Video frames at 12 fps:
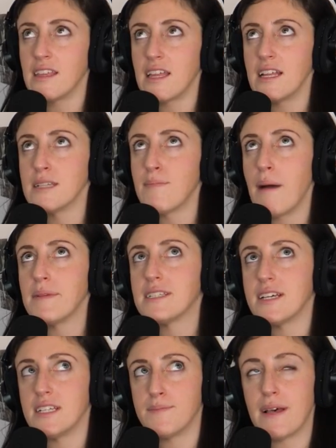I think that his
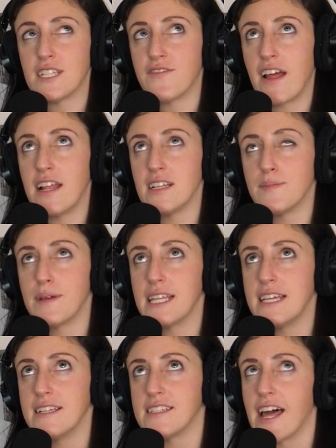mom is his best friend,
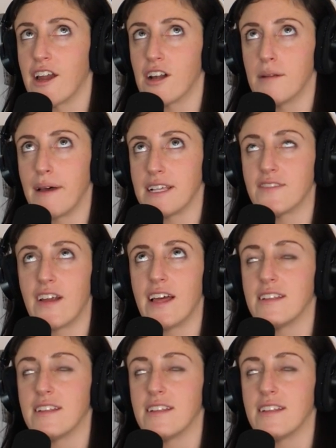but he's not her best